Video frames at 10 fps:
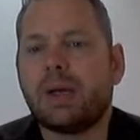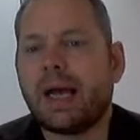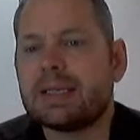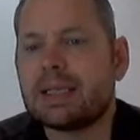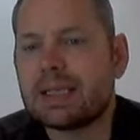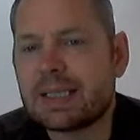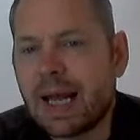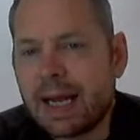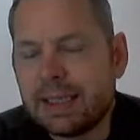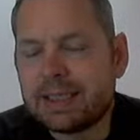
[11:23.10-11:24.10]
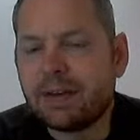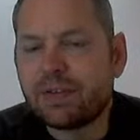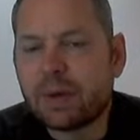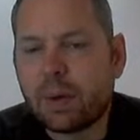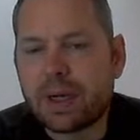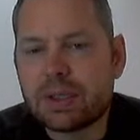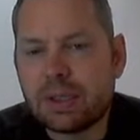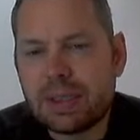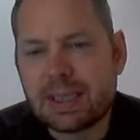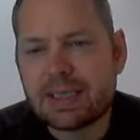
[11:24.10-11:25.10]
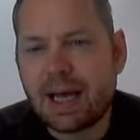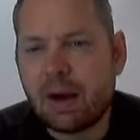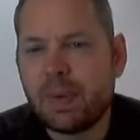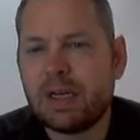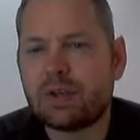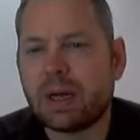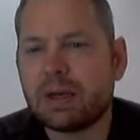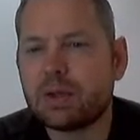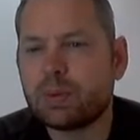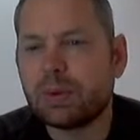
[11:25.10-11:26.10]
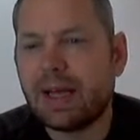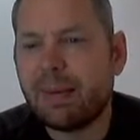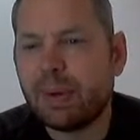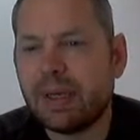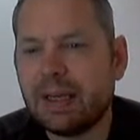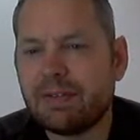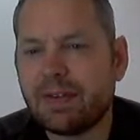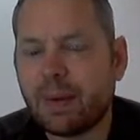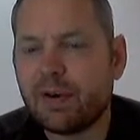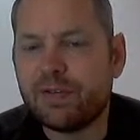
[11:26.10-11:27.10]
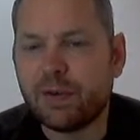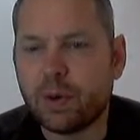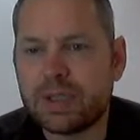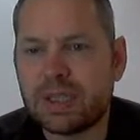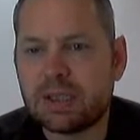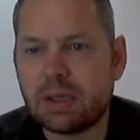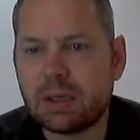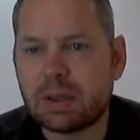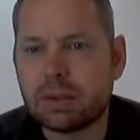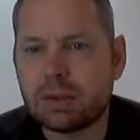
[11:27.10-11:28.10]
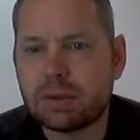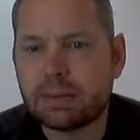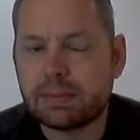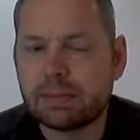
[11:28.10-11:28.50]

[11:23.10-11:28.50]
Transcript: Okay, so slightly different question. It says, how many triangles would there be if there were 40 circles?